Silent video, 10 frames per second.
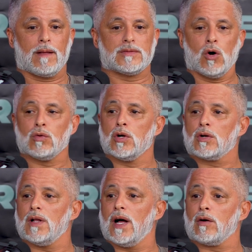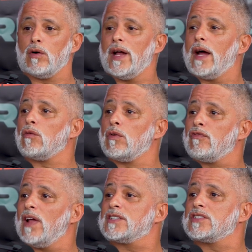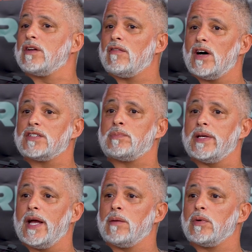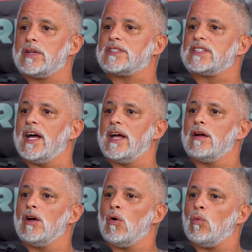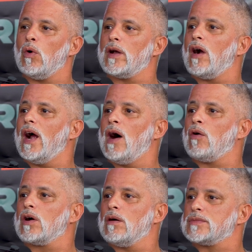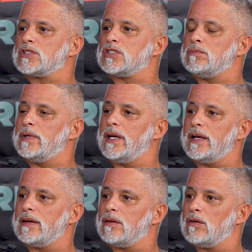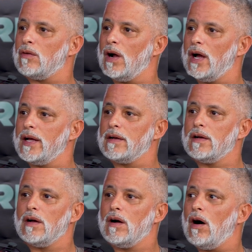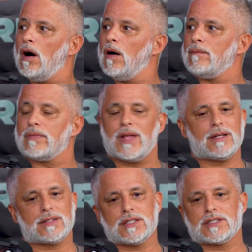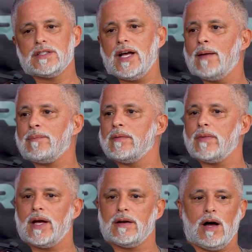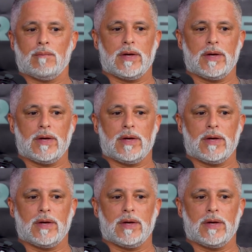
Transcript: don't look like or not a reflection of us, be able to say what our outcomes should be, right? Yeah. That shouldn't happen, man.